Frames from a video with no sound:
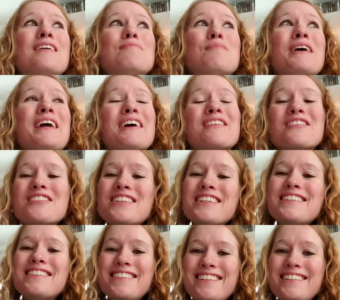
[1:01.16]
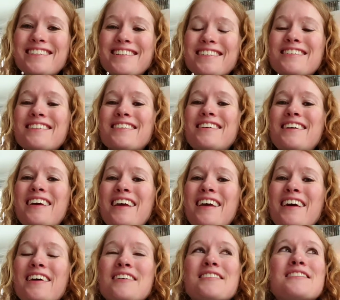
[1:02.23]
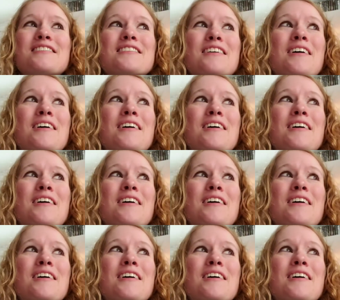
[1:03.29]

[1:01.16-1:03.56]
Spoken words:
my energy's decent, and